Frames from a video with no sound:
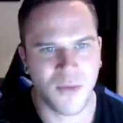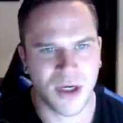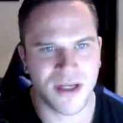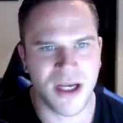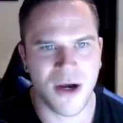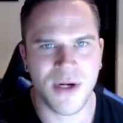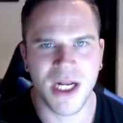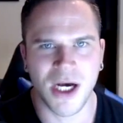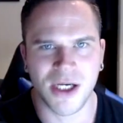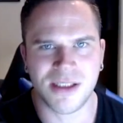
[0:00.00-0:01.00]
one of the only
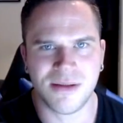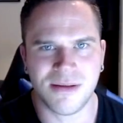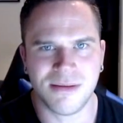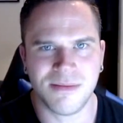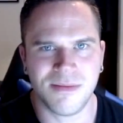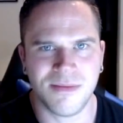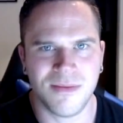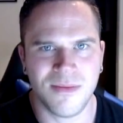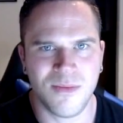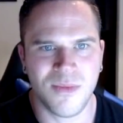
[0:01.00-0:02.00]
nice...
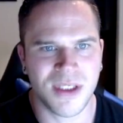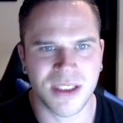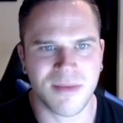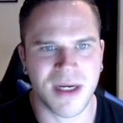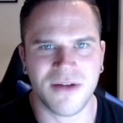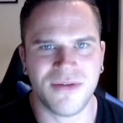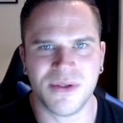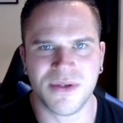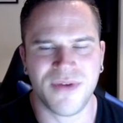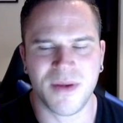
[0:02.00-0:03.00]
It doesn't matter if it
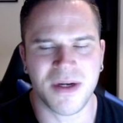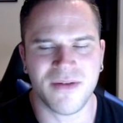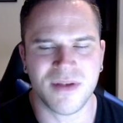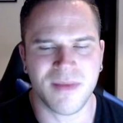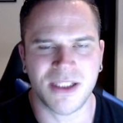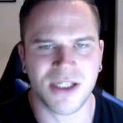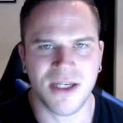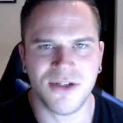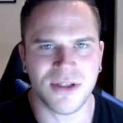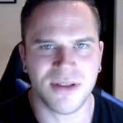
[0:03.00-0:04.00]
was a figment of his
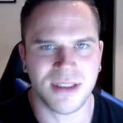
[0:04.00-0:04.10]
imagination.